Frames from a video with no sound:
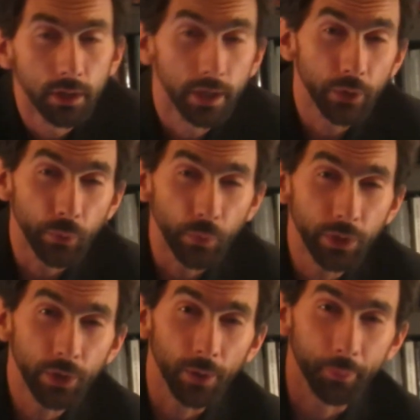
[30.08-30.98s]
And
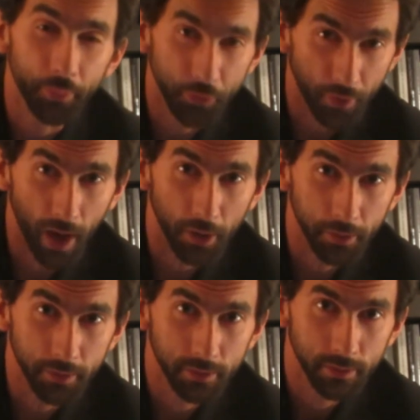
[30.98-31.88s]
we are
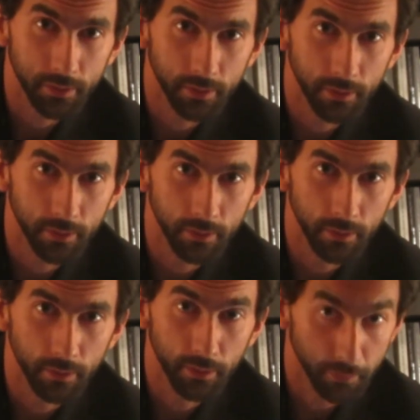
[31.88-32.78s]
proud,
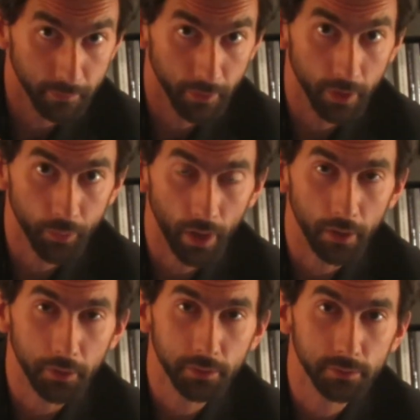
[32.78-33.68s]
very
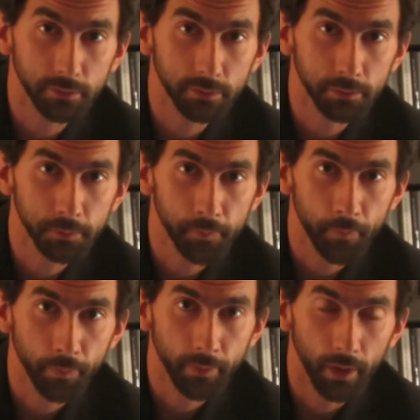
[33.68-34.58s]
proud,
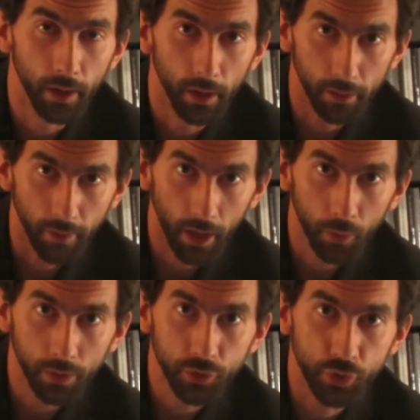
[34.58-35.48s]
of
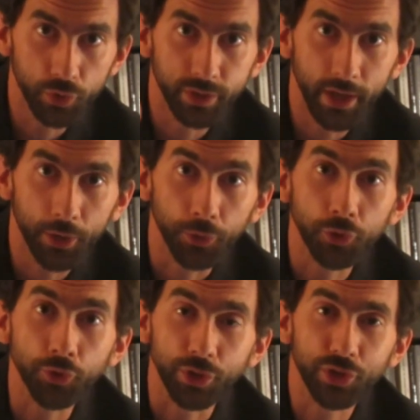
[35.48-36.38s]
our
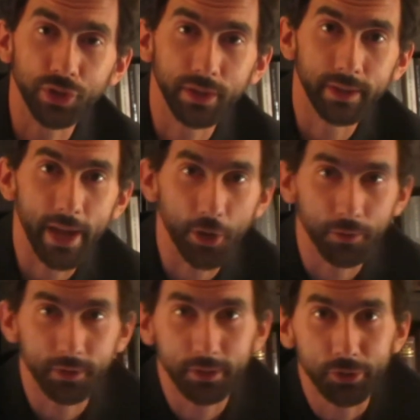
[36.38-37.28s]
Judeo-Christian
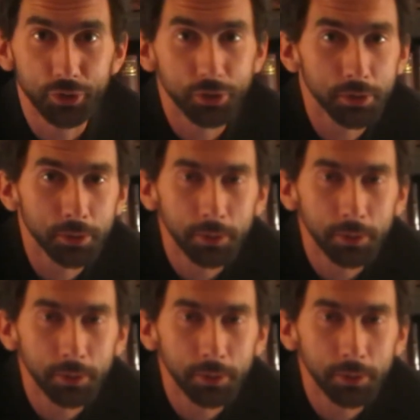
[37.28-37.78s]
heritage.